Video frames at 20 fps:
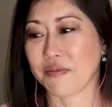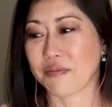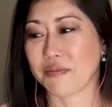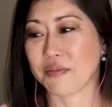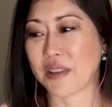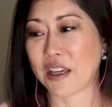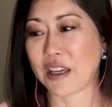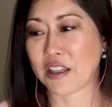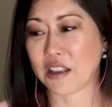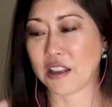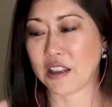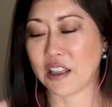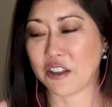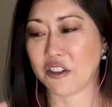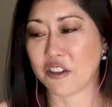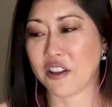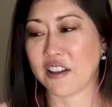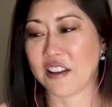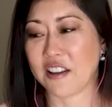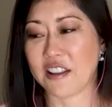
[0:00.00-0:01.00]
Like
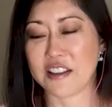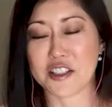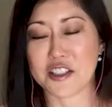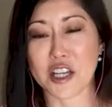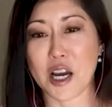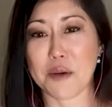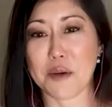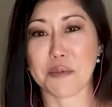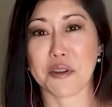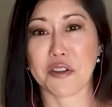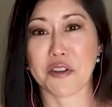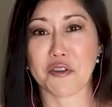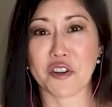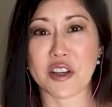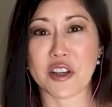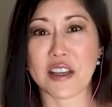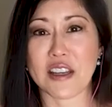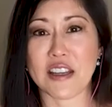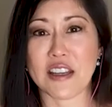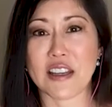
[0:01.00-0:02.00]
literally the top
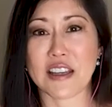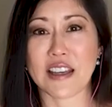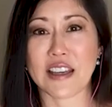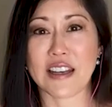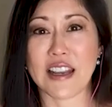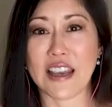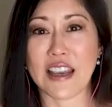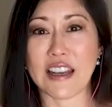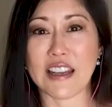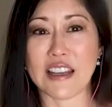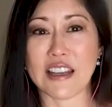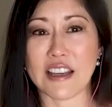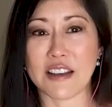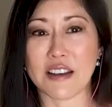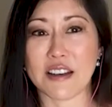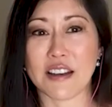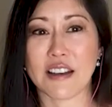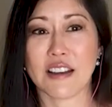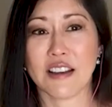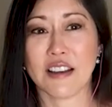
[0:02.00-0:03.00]
3
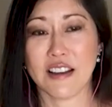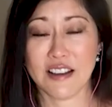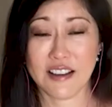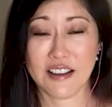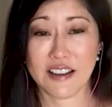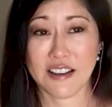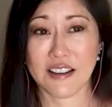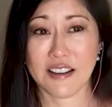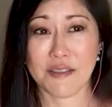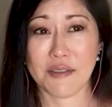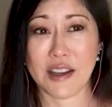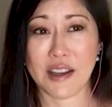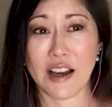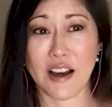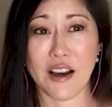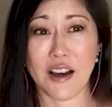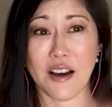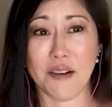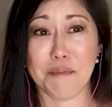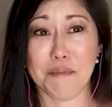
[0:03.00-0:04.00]
Canadian
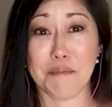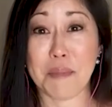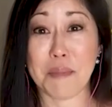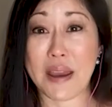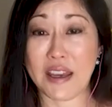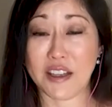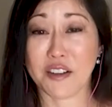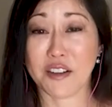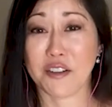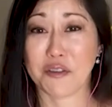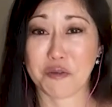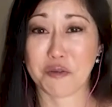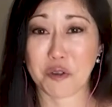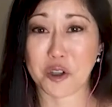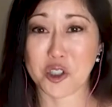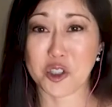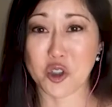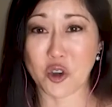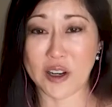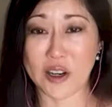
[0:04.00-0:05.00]
men
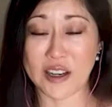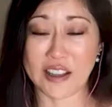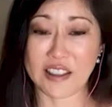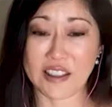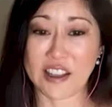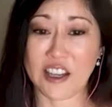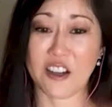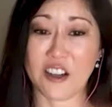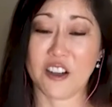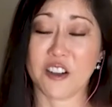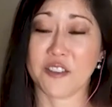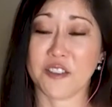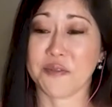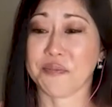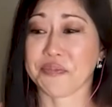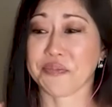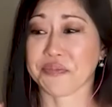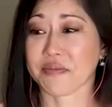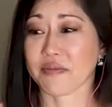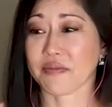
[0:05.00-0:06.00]
were training there.
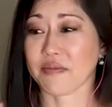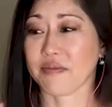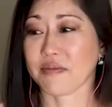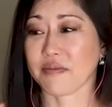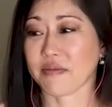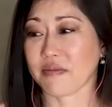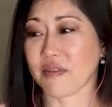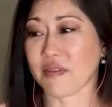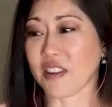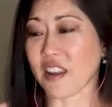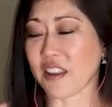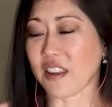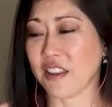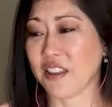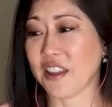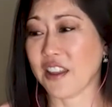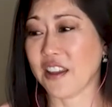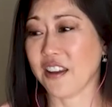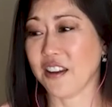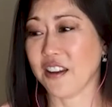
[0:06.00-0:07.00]

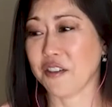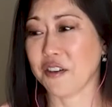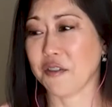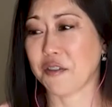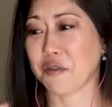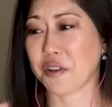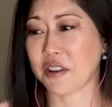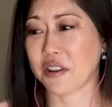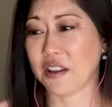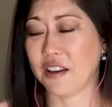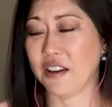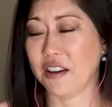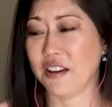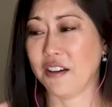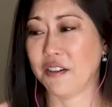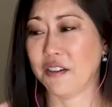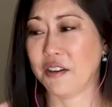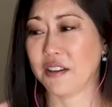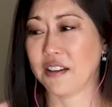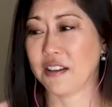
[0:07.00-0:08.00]

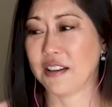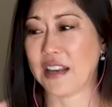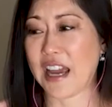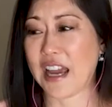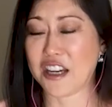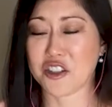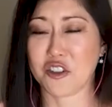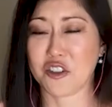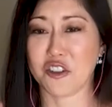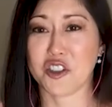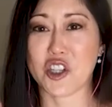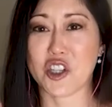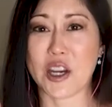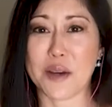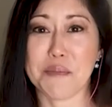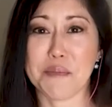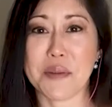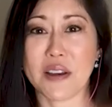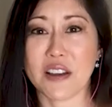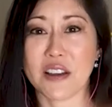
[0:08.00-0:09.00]
The national
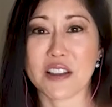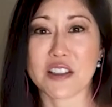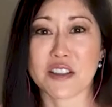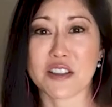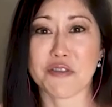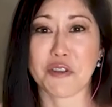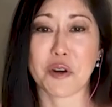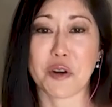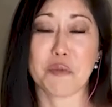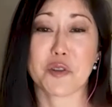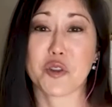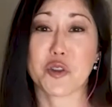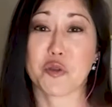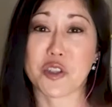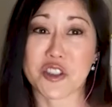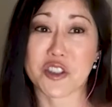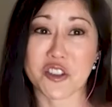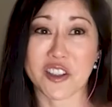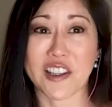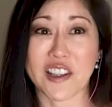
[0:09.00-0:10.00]
champions from
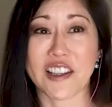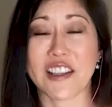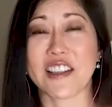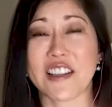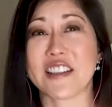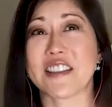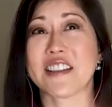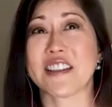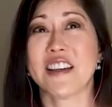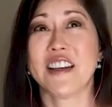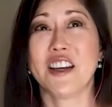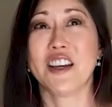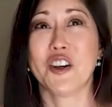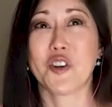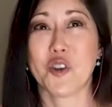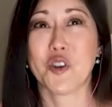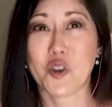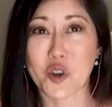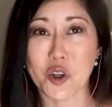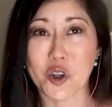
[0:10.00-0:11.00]
Switzerland,
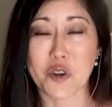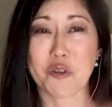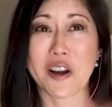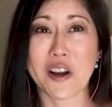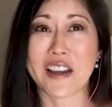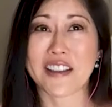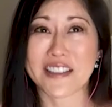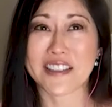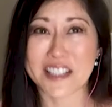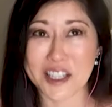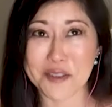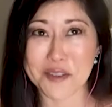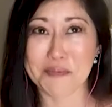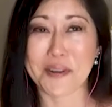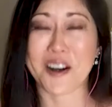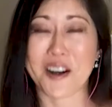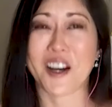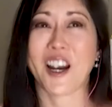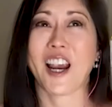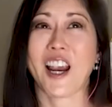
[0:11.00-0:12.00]
Norway,
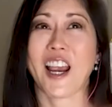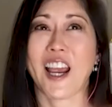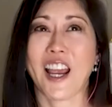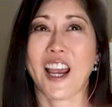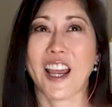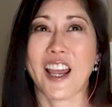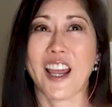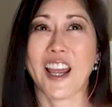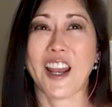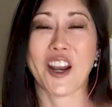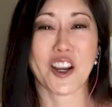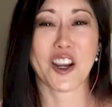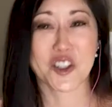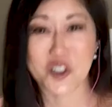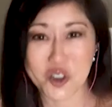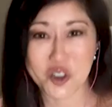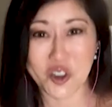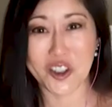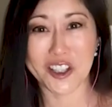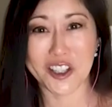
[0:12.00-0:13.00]
Denmark, and
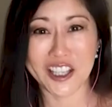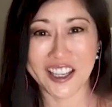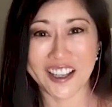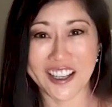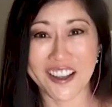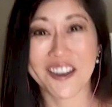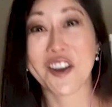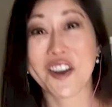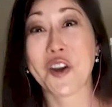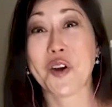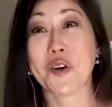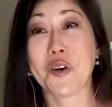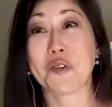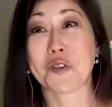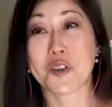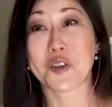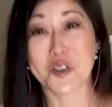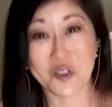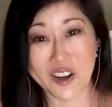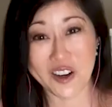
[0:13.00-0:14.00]
Australia
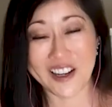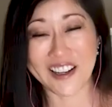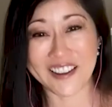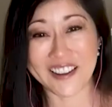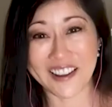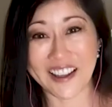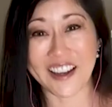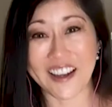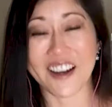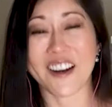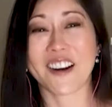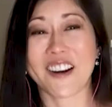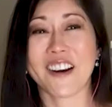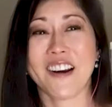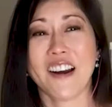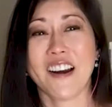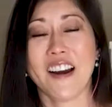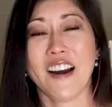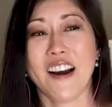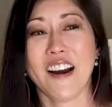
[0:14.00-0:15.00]
were training there.
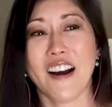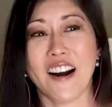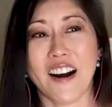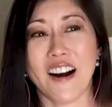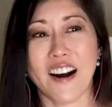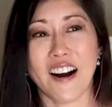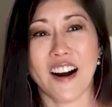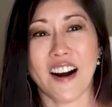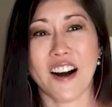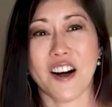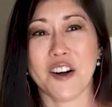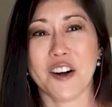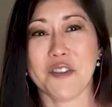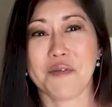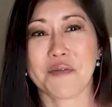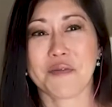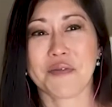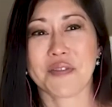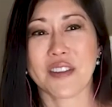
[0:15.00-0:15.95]
And